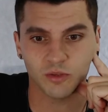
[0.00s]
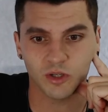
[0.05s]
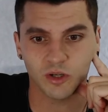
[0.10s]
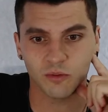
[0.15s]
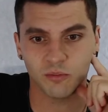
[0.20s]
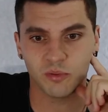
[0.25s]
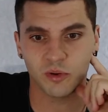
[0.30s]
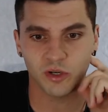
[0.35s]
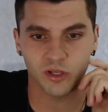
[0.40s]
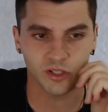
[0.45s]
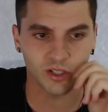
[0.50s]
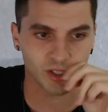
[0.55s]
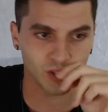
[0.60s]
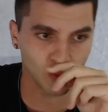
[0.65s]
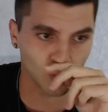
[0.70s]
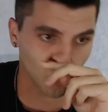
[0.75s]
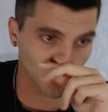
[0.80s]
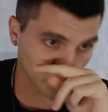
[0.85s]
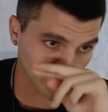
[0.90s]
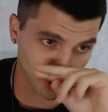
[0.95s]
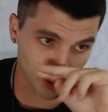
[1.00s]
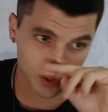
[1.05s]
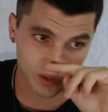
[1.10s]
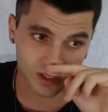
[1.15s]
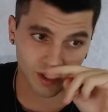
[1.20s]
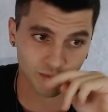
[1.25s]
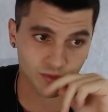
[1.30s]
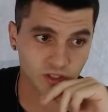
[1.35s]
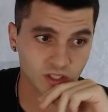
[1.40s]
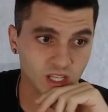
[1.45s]
You know, put in an order,
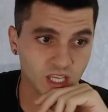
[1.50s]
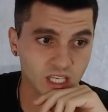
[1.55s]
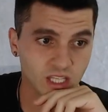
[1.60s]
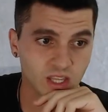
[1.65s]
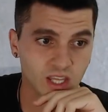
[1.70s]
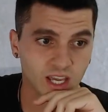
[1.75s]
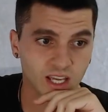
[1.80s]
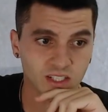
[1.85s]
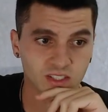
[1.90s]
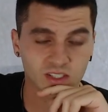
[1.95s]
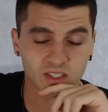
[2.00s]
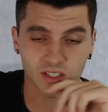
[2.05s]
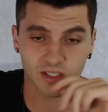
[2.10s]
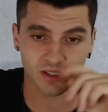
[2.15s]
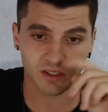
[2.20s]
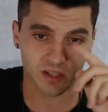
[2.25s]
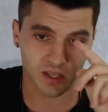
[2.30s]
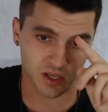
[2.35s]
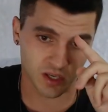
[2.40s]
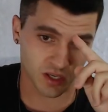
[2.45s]
something like that to